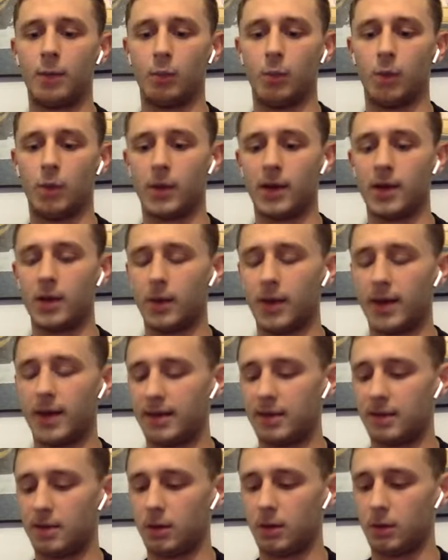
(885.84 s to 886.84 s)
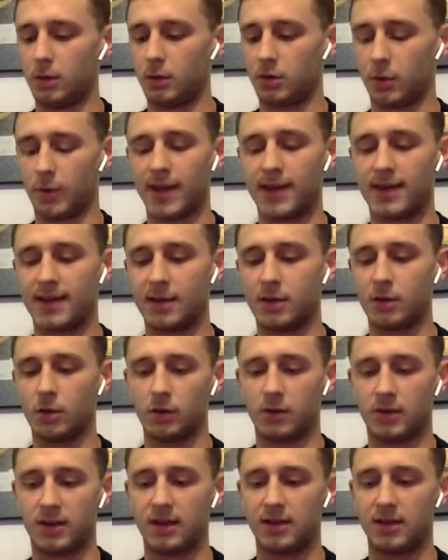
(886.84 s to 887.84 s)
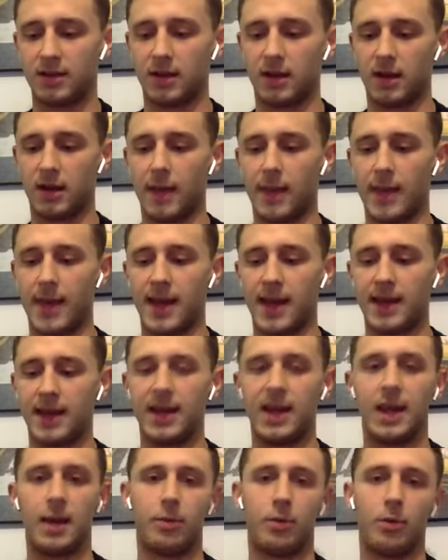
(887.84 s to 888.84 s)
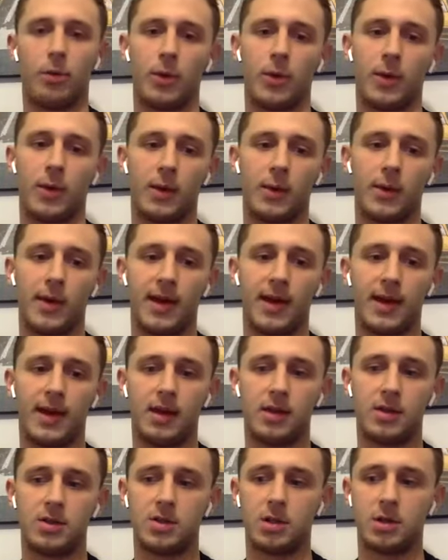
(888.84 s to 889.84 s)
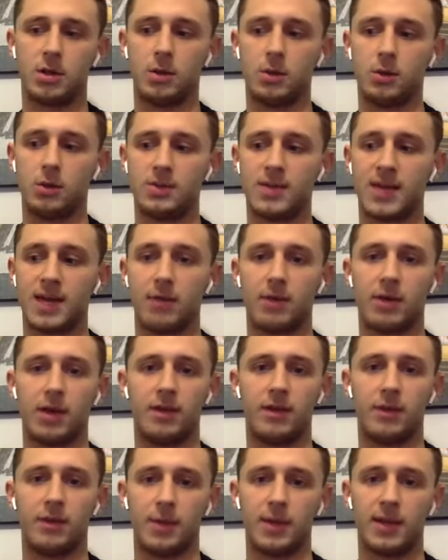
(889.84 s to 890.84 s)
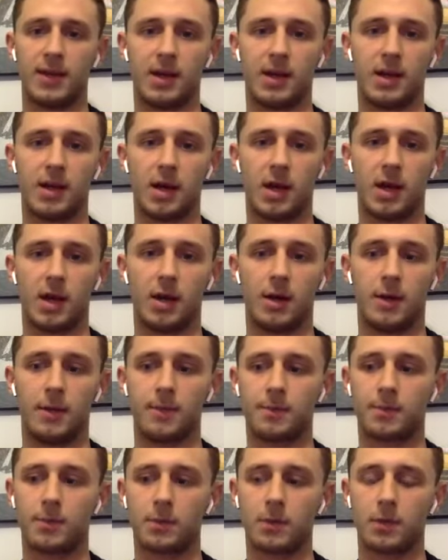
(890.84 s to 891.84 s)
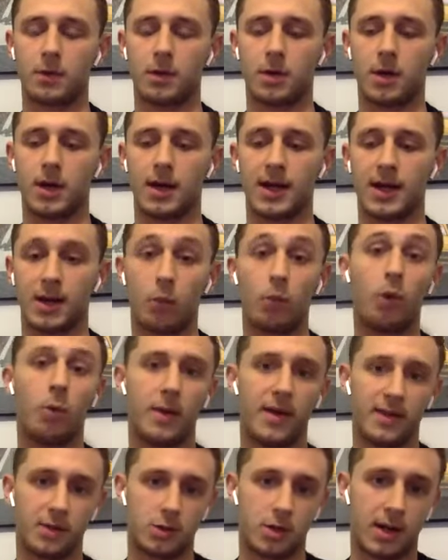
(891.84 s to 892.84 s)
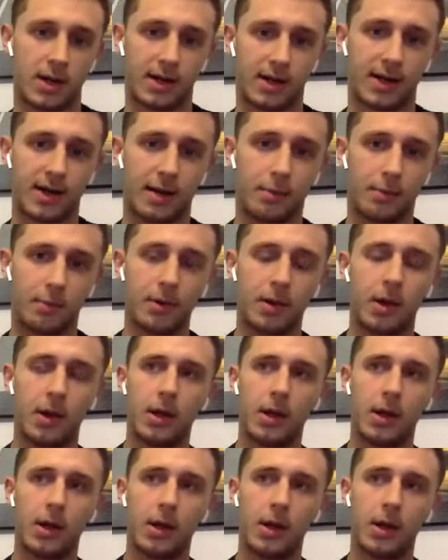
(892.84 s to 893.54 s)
We went away so we had an indoor season, and then in April we went away to Tenerife, and we did a warm weather training camp.